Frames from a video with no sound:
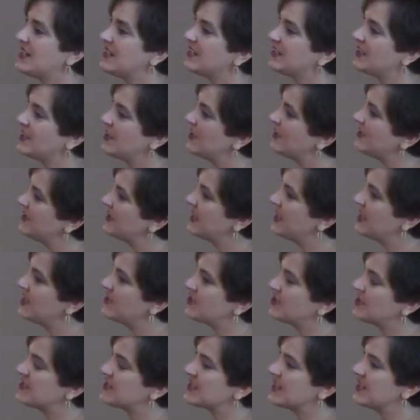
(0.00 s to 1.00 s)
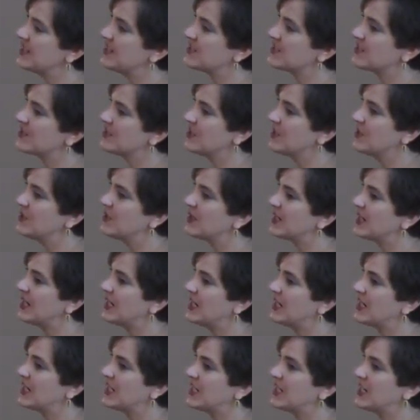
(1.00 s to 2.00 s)
the ancient sites are
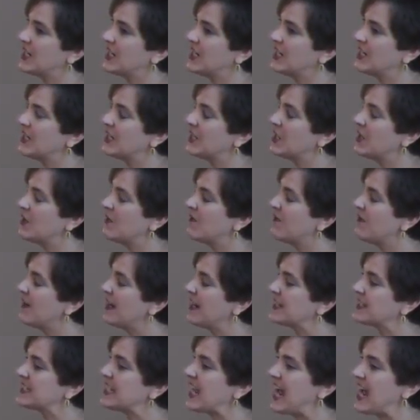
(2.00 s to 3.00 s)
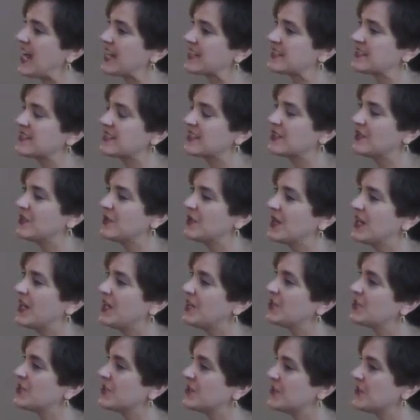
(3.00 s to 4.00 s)
located in fantastic
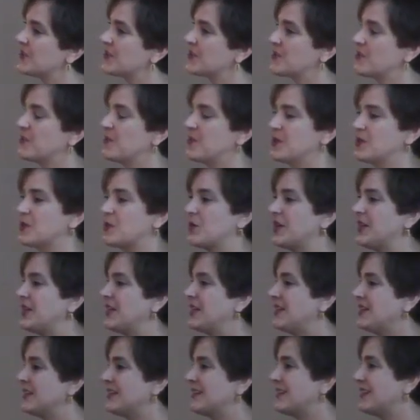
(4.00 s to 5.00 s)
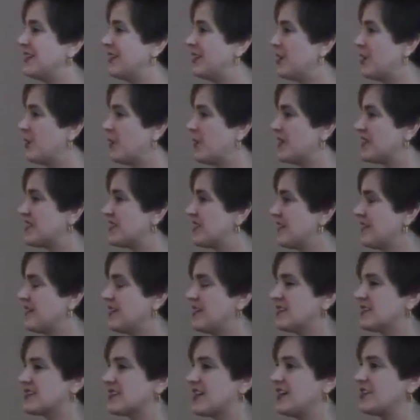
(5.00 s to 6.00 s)
locations between you know
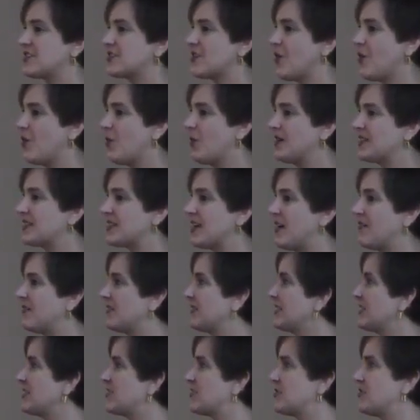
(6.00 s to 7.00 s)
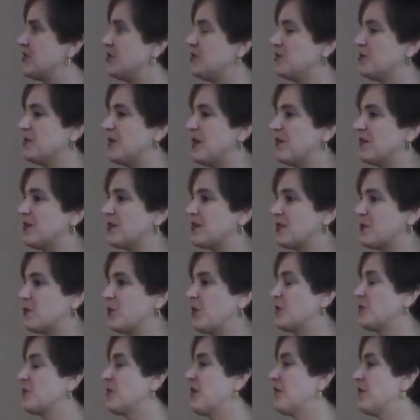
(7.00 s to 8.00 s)
assyrian sites always have at least two rivers and
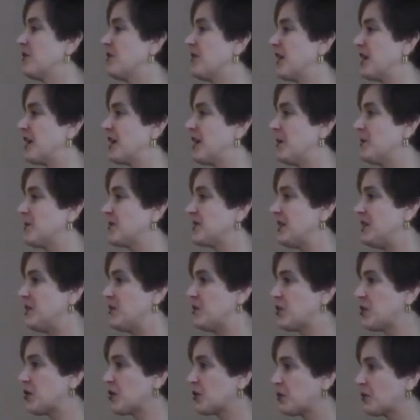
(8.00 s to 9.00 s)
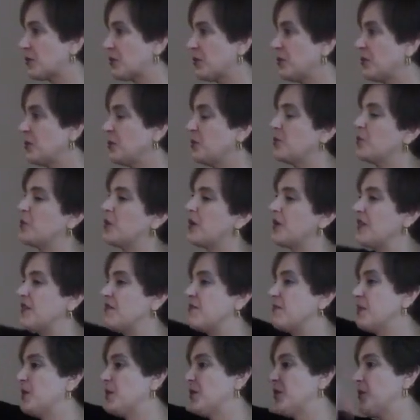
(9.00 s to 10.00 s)
one river that comes in through where
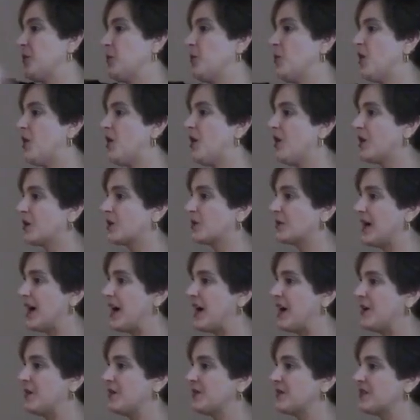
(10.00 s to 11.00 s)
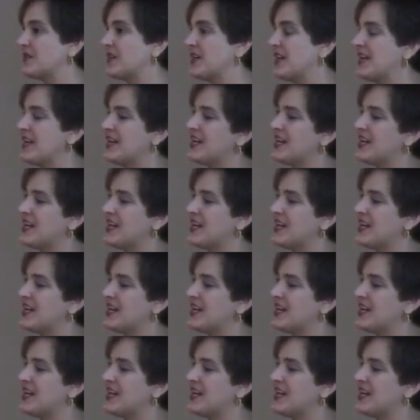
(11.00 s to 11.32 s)
they've built the wall around